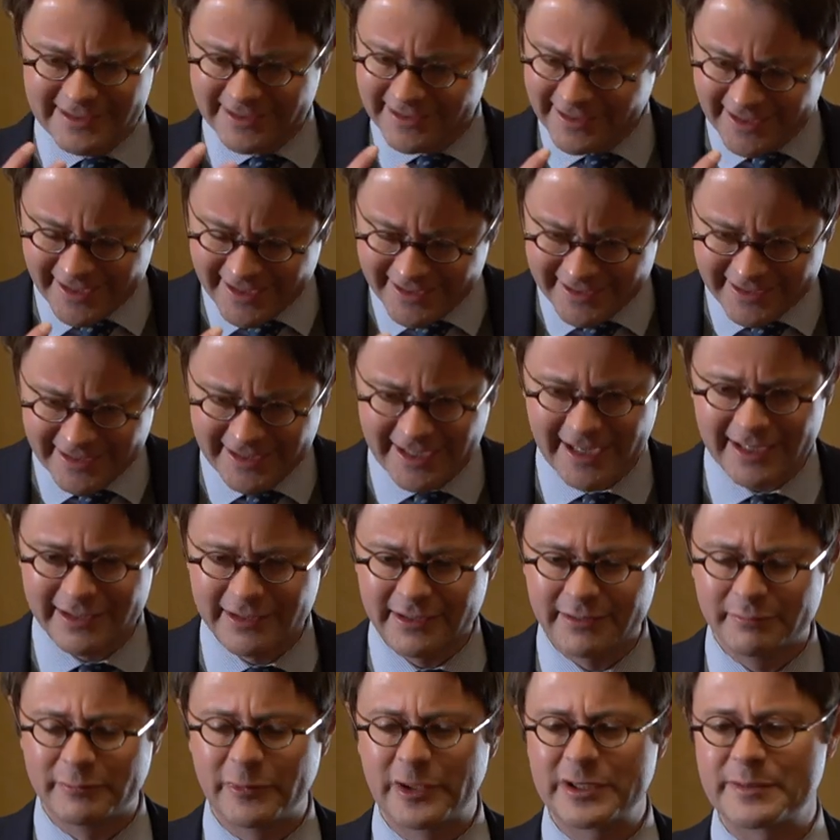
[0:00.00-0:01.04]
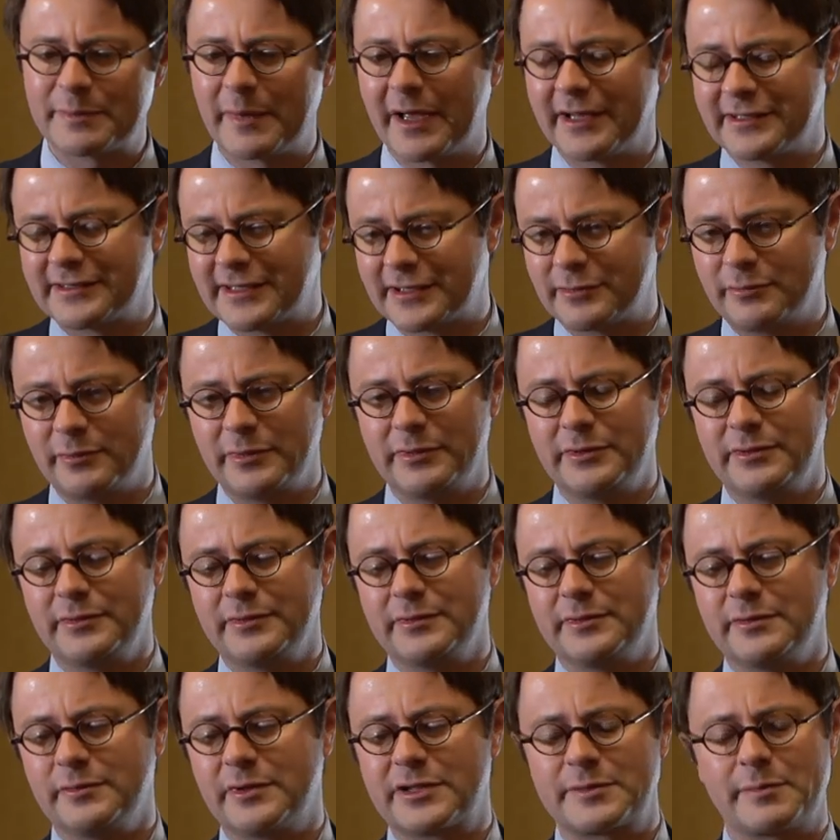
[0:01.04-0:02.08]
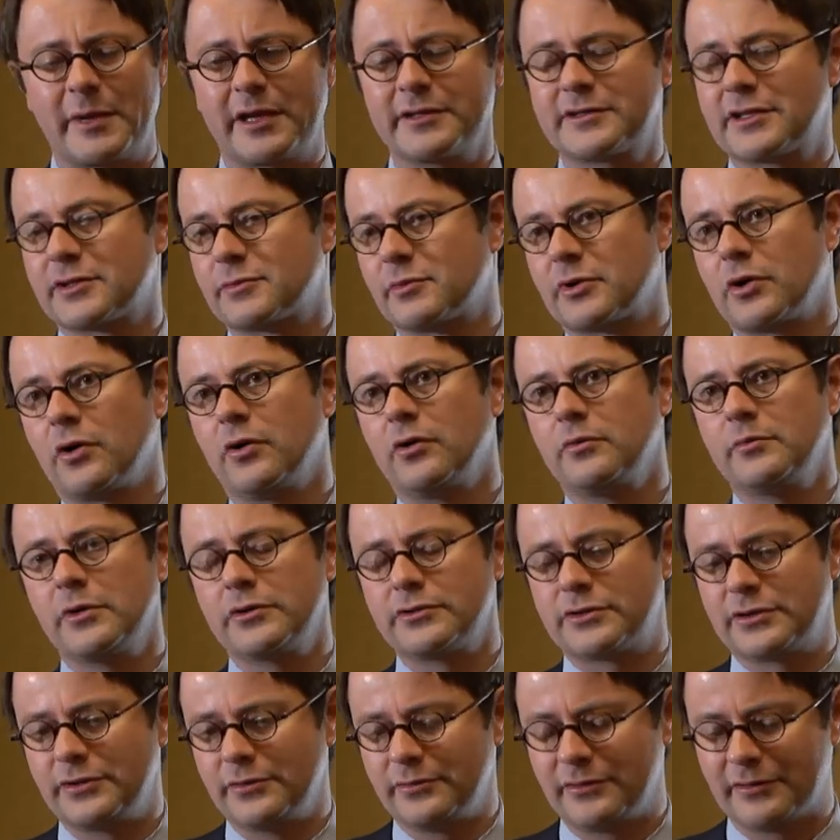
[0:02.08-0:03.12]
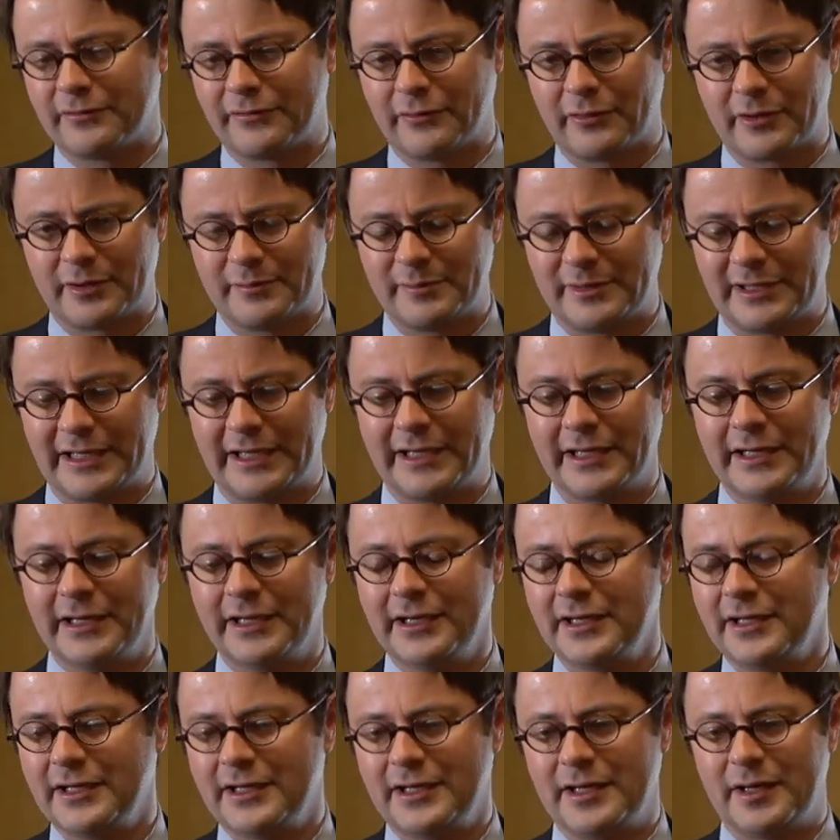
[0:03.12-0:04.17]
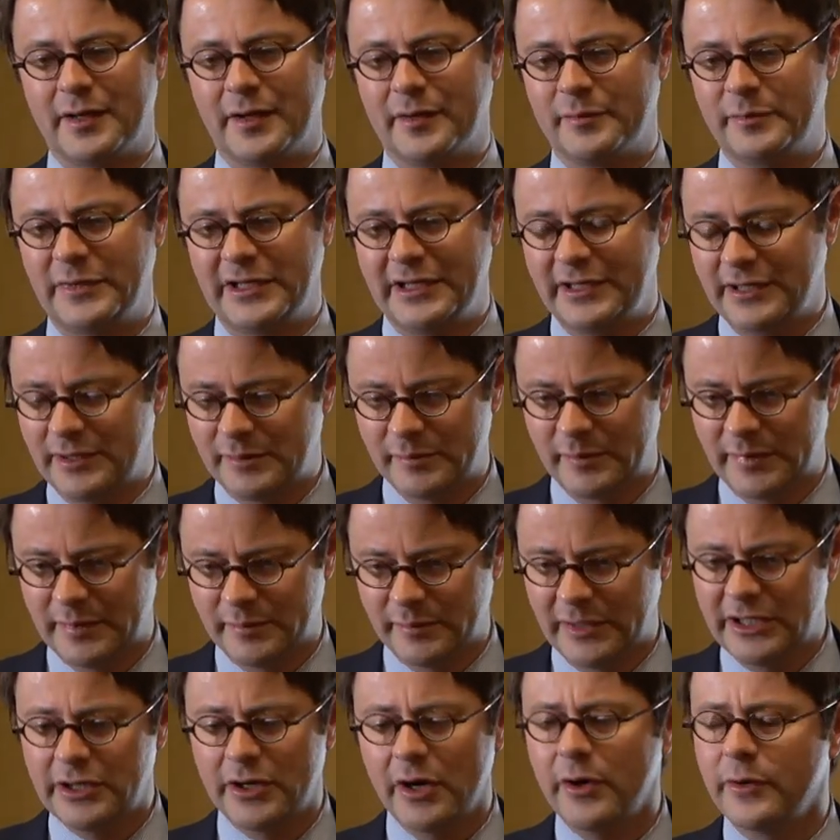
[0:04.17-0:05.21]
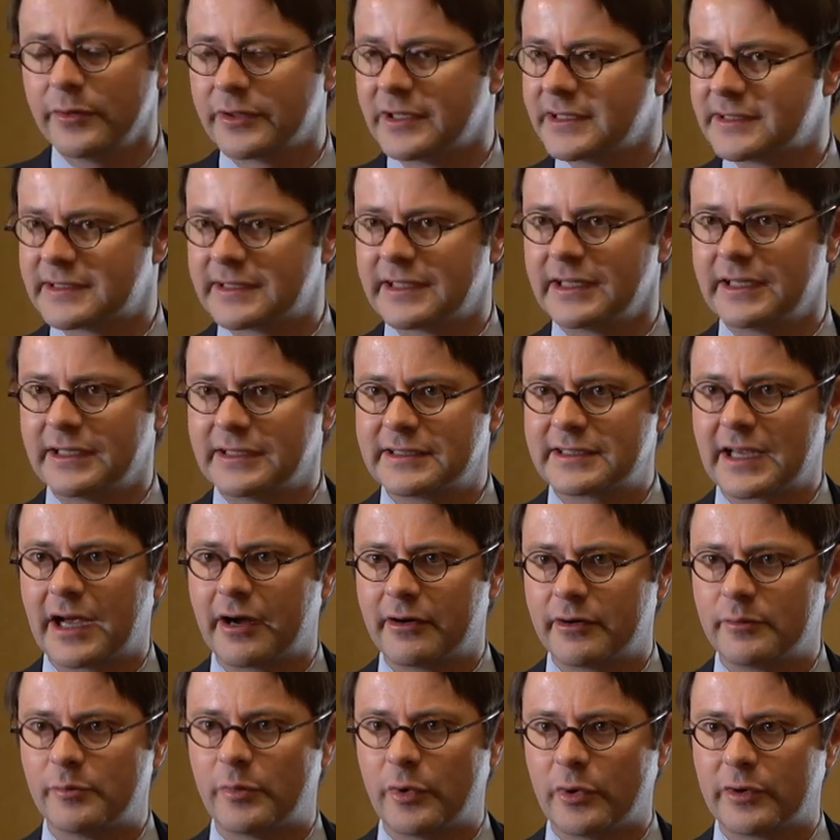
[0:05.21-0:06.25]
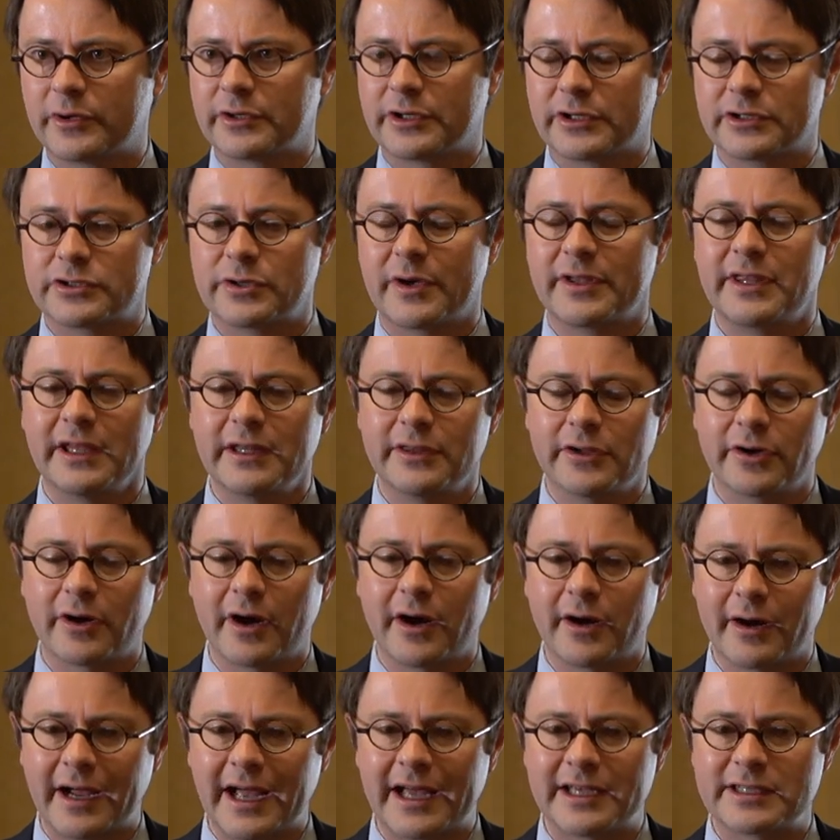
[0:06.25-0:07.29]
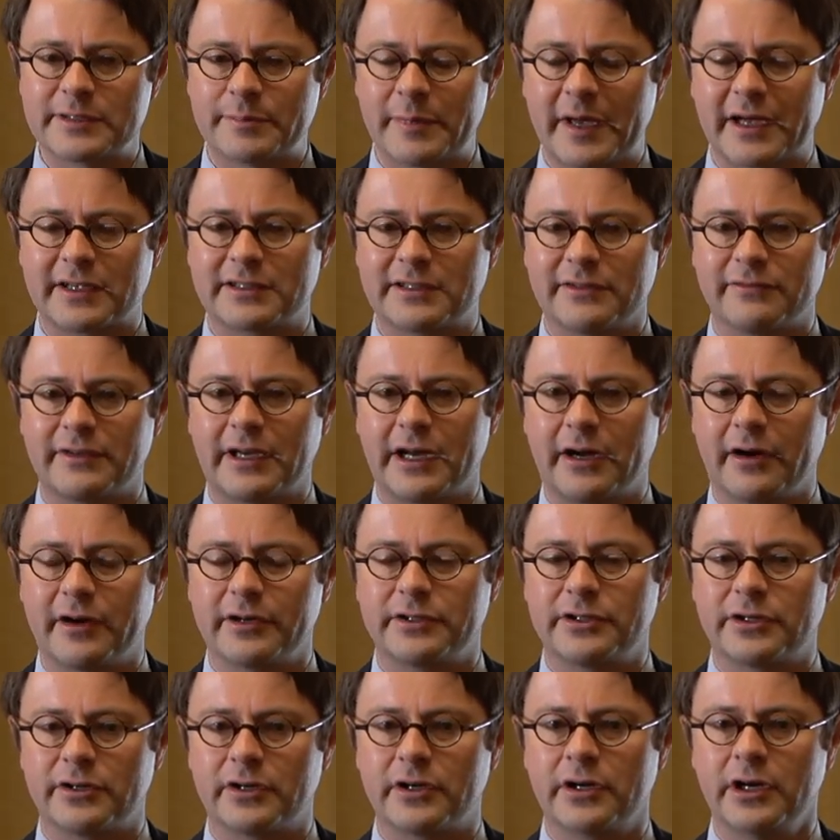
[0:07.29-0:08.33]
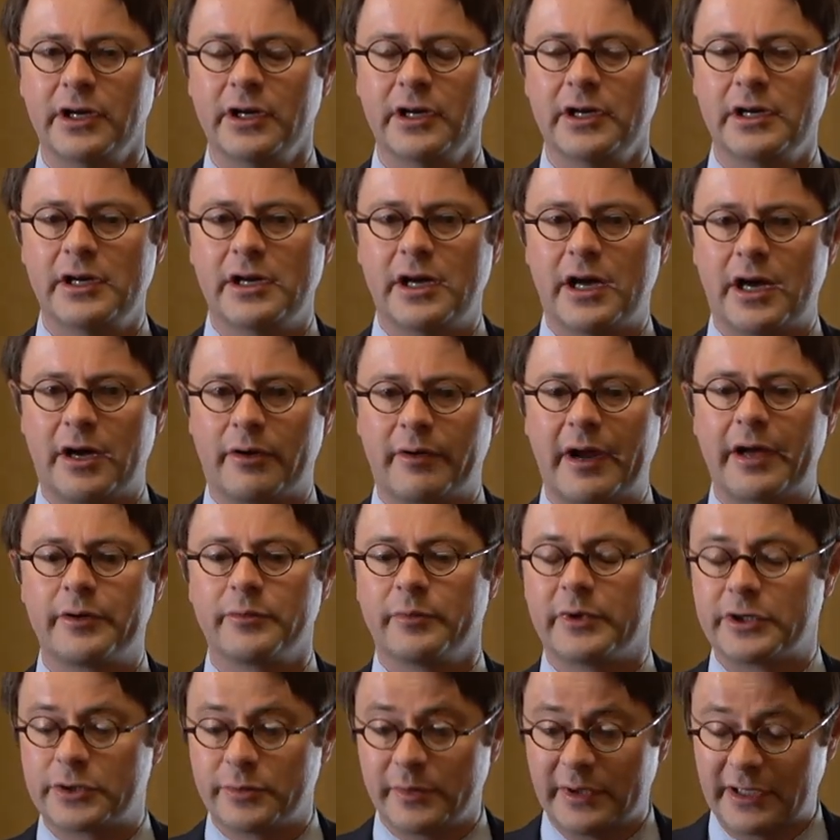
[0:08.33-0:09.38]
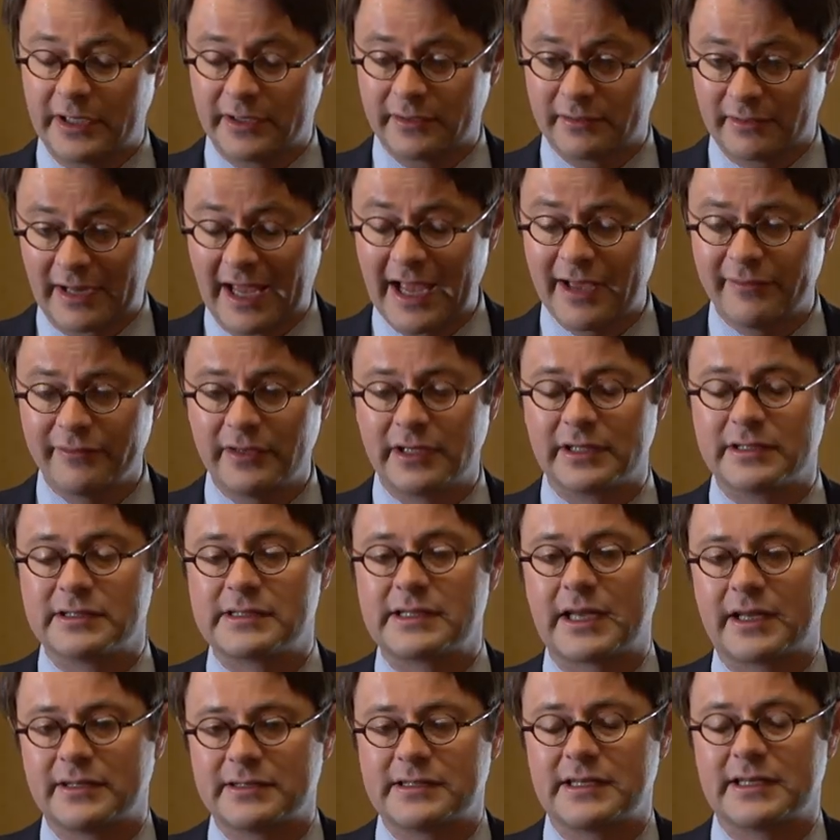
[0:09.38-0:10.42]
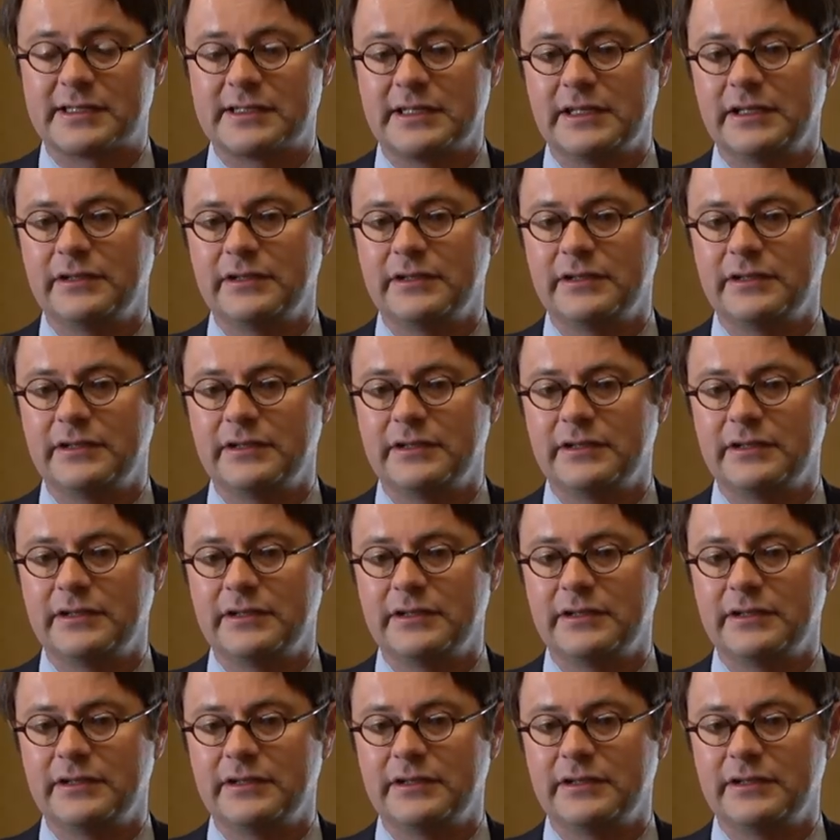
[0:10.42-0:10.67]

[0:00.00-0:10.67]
And, and again, responses would, responses would almost uniformly uh, be, we know these things are important. So I think there are aspects of character around which we can have consensus